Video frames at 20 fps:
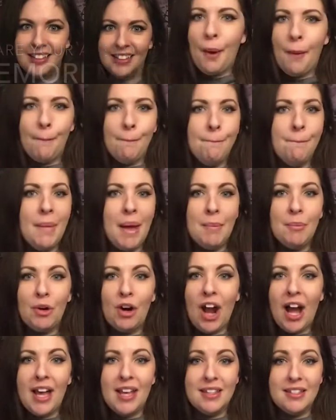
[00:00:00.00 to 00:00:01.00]

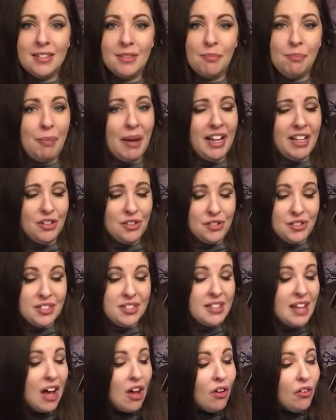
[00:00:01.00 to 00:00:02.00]
Memorize by
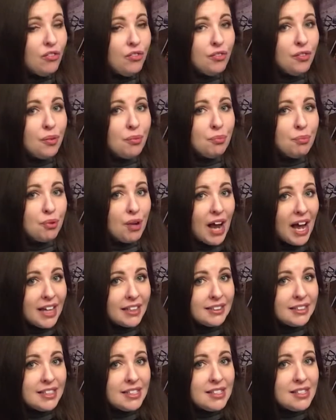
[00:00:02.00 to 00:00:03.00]
yourself.
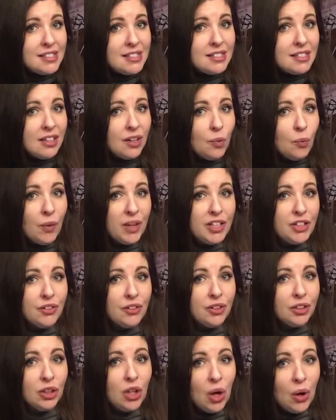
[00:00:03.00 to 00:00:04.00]
Practice when you're
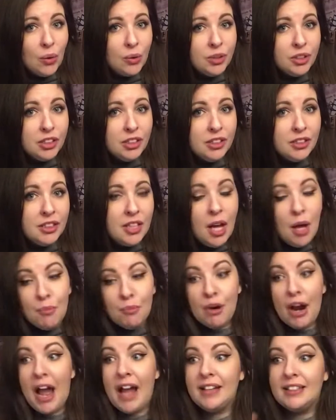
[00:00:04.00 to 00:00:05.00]
alone.
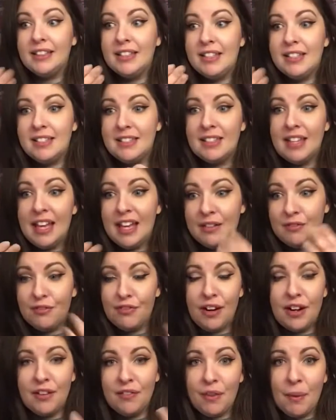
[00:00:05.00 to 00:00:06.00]
Practice in
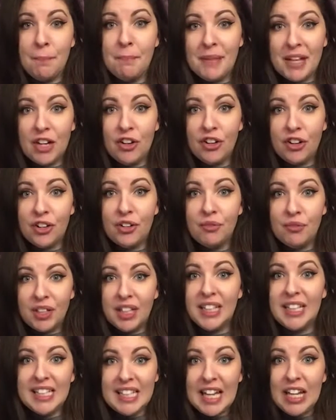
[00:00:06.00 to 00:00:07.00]
front of a mirror.
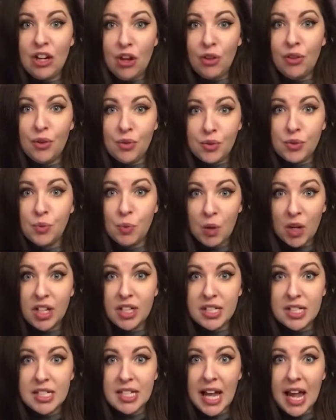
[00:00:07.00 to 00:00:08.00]
Really get all those
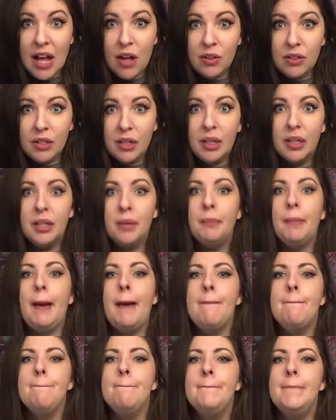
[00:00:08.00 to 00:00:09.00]
words down. But
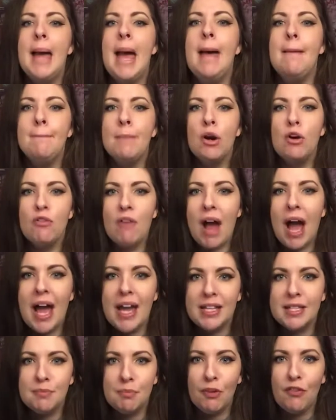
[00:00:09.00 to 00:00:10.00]

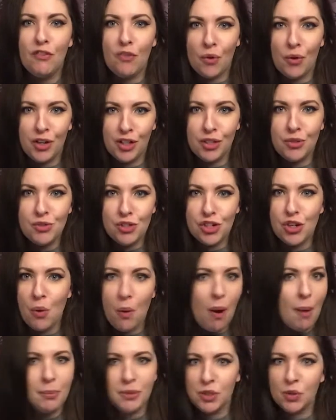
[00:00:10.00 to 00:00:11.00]
memorize before you show
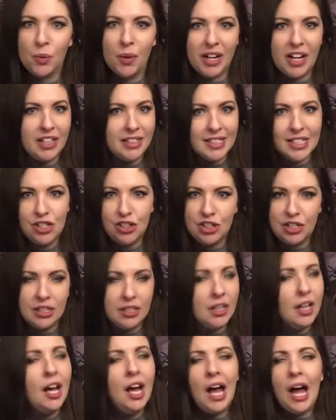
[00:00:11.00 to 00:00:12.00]
up to an audition.
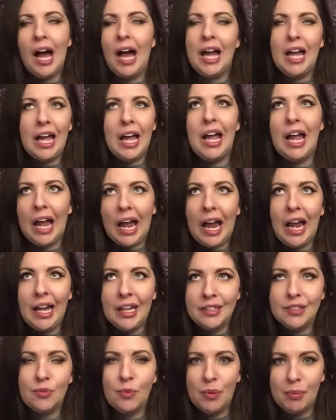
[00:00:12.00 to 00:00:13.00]
I
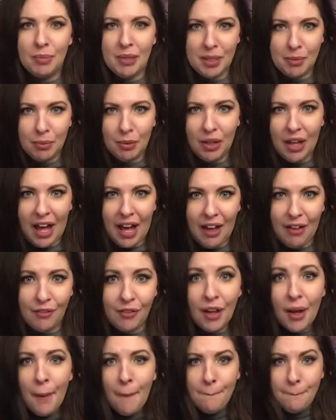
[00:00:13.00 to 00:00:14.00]
hate when people have
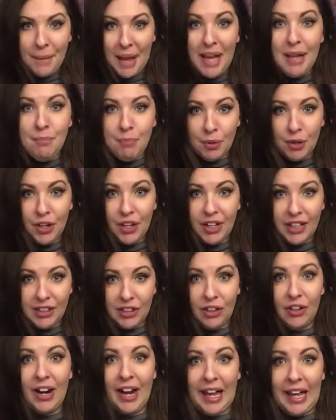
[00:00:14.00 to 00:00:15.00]
paper in
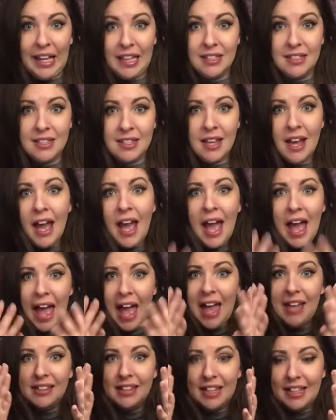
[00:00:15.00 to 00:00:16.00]
their hands
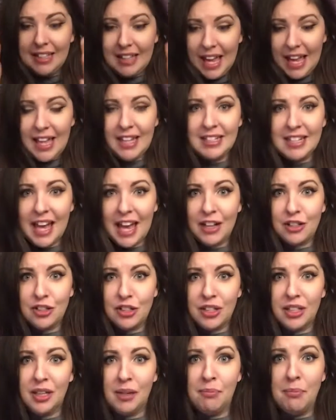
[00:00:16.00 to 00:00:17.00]
and they can't
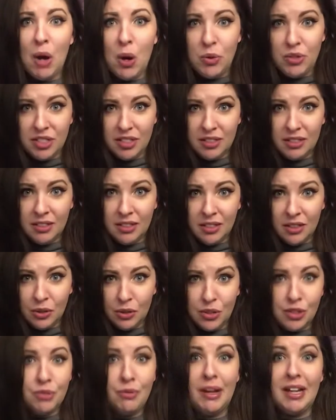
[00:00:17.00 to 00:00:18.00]
actually emote or
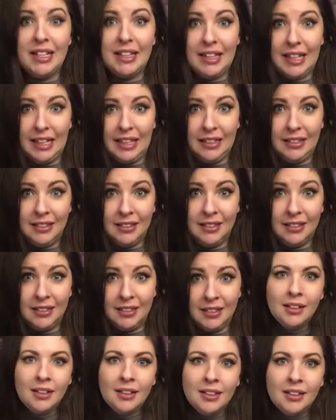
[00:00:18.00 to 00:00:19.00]
do anything.
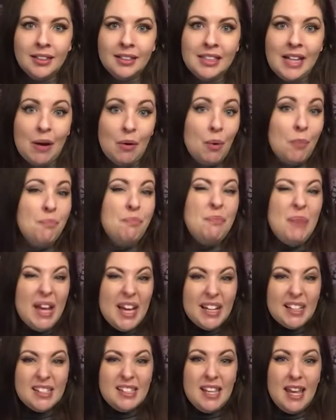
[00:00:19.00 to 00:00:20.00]
Now, a
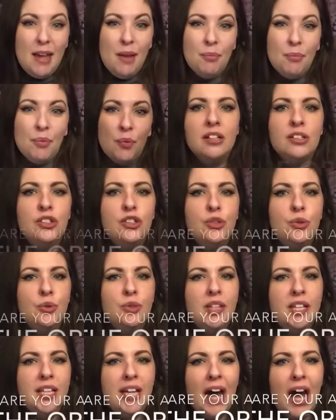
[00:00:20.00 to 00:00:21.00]
big tip, do
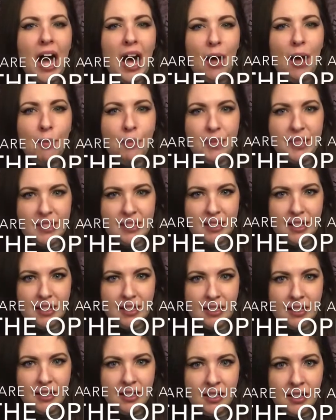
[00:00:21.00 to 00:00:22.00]
the opposite.
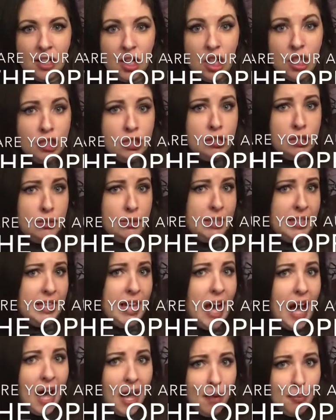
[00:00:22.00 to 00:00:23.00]
Do the
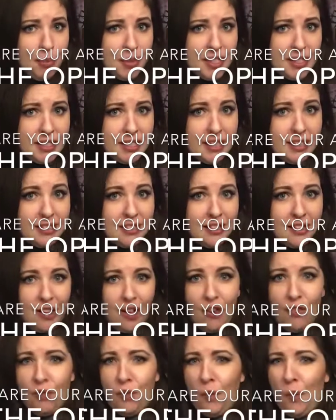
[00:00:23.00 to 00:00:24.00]
opposite
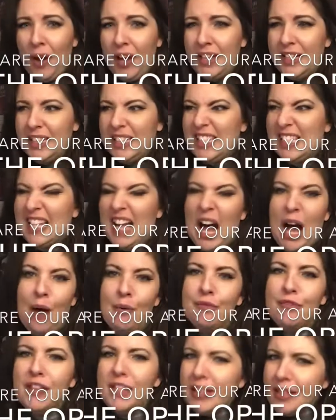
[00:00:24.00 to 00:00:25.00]
of what is
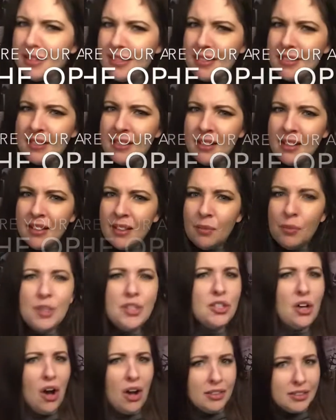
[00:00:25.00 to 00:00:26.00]
obvious. We
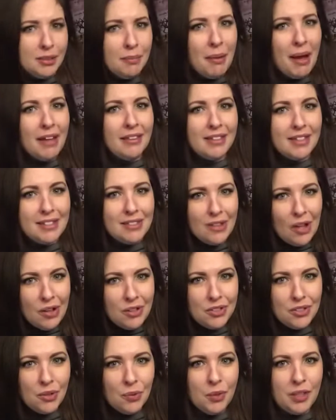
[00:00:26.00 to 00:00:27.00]
talked about this
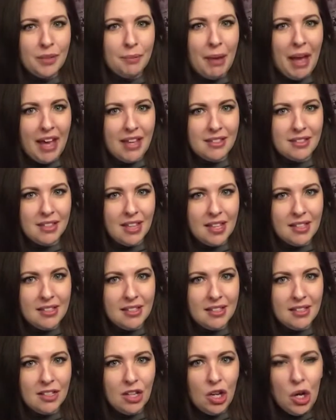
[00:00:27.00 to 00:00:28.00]
also in a past
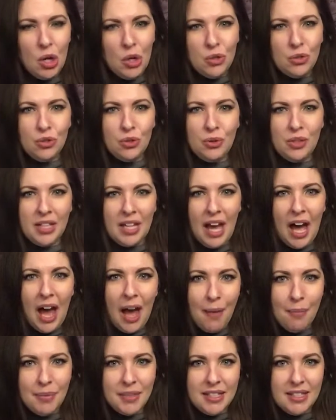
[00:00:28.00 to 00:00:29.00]
lesson. Do the
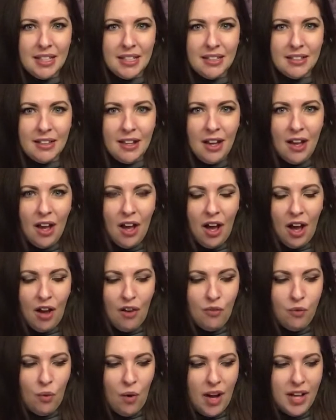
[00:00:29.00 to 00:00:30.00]
opposite
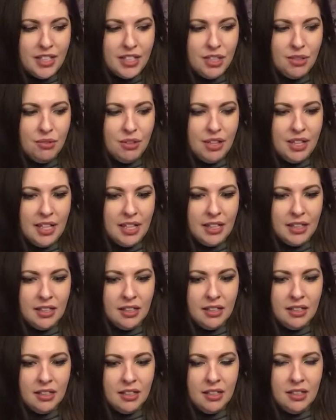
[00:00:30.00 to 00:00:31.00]
of what you think
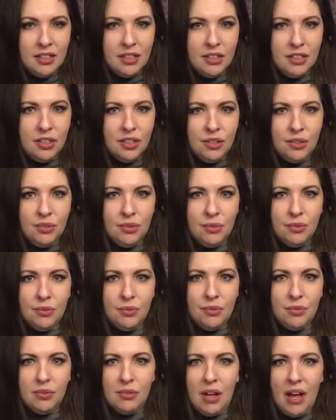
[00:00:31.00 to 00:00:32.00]

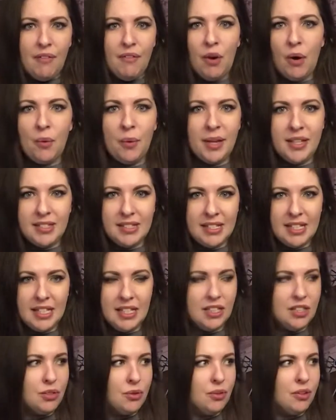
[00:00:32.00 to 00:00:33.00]
you have always
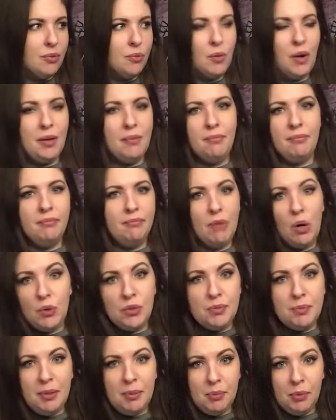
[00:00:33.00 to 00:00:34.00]
seen or what most
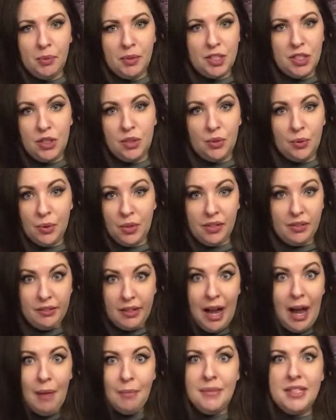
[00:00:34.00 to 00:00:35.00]
people would do or
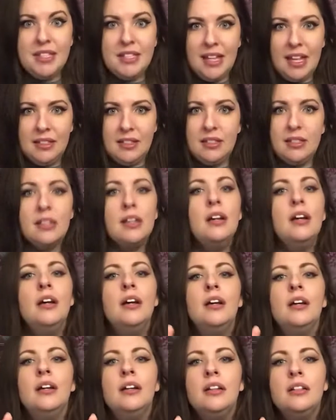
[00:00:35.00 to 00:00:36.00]
common sense.
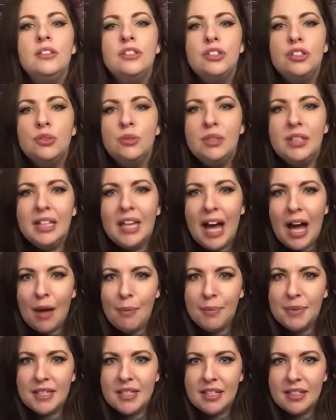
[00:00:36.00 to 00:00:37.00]
Do the
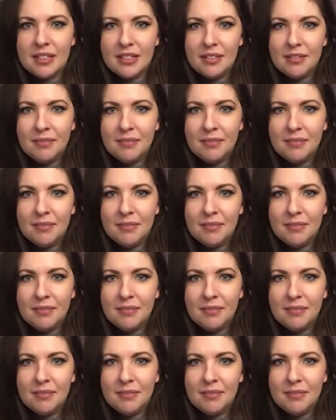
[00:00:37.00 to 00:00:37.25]
opposite.